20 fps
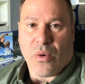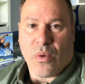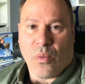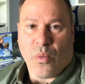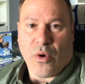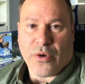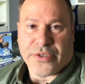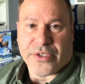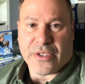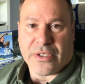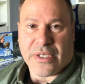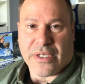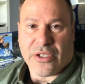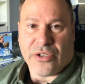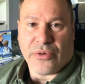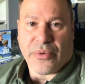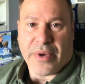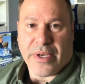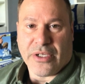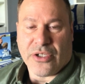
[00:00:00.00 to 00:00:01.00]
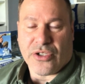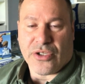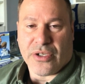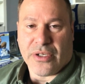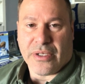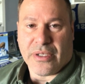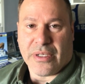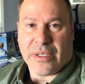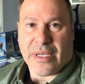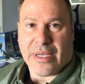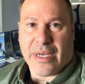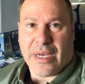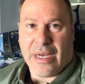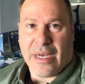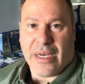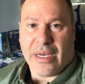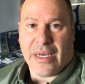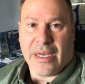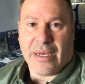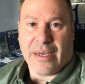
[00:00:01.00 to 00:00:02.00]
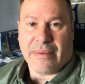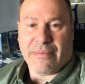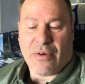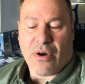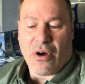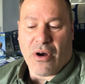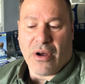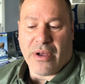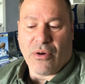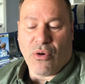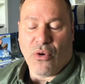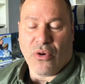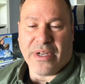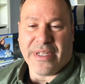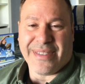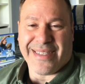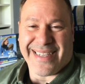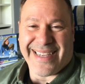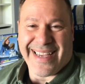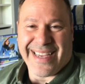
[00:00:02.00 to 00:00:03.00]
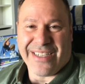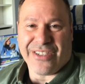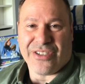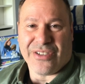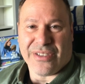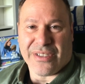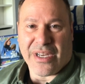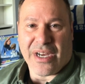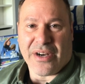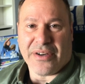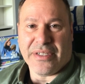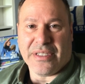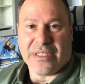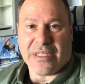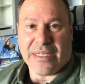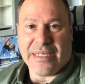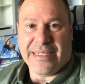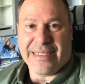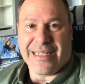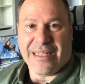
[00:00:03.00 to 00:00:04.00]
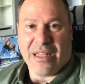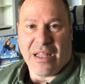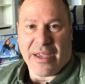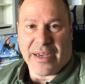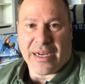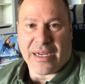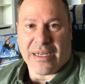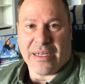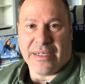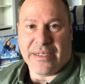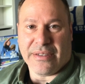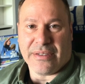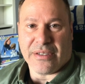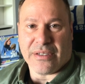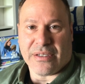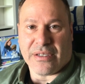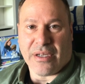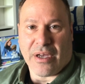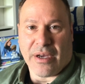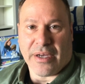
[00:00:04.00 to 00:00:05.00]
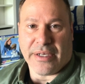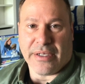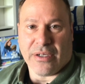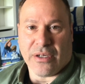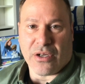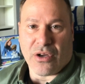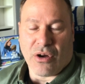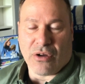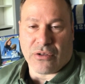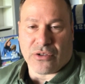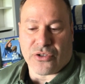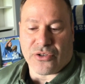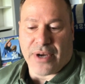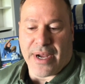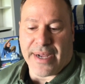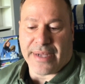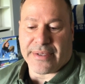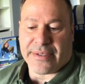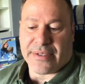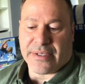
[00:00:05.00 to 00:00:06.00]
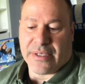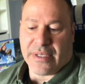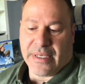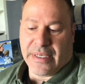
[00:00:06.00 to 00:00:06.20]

What's the situation? All indications are he's likely to sign a contract.